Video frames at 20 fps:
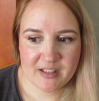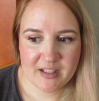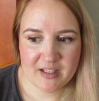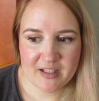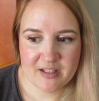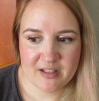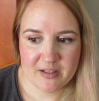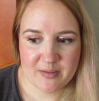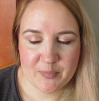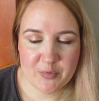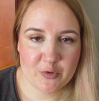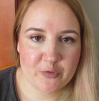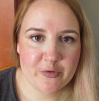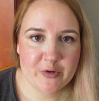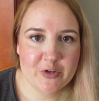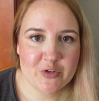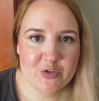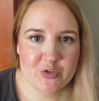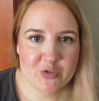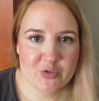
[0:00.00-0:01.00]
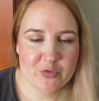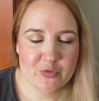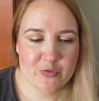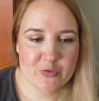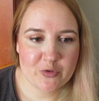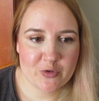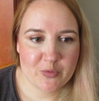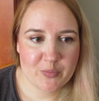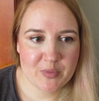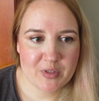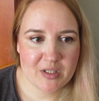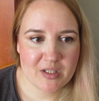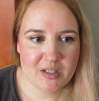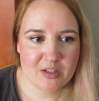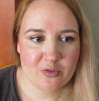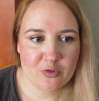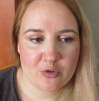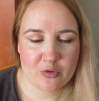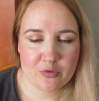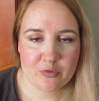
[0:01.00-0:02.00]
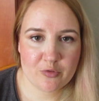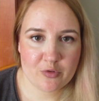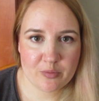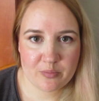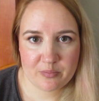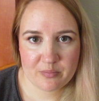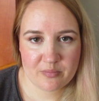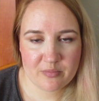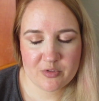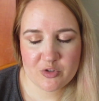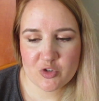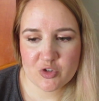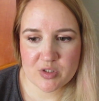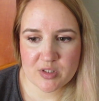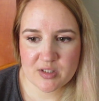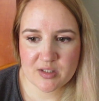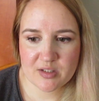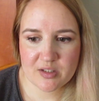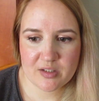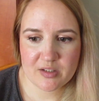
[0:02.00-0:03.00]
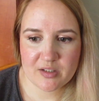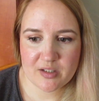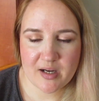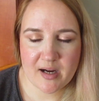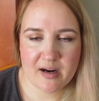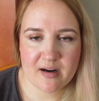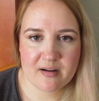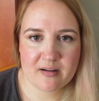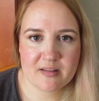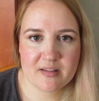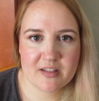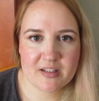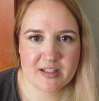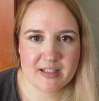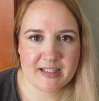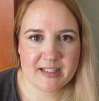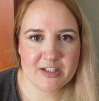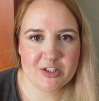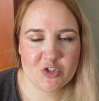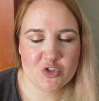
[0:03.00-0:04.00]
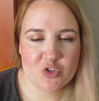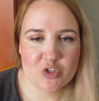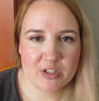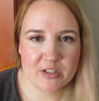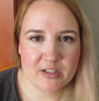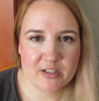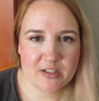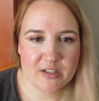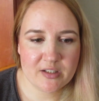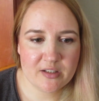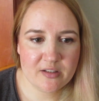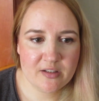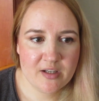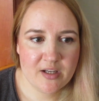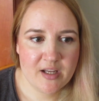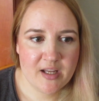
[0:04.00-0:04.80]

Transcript: a profession from it or from just uh, art in general,